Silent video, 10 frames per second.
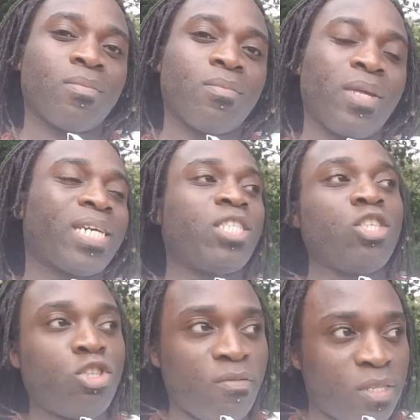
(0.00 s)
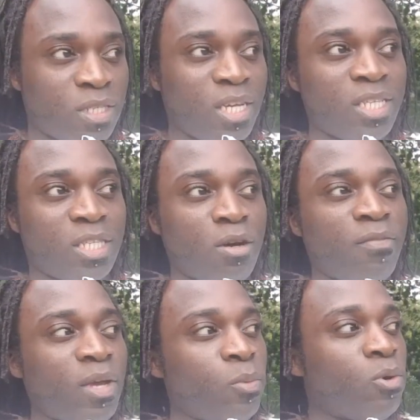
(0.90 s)
the extension of itself
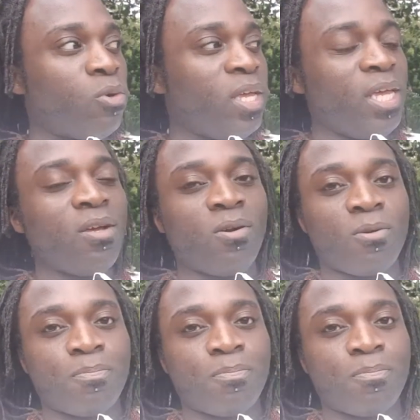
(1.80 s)
that we call the ego.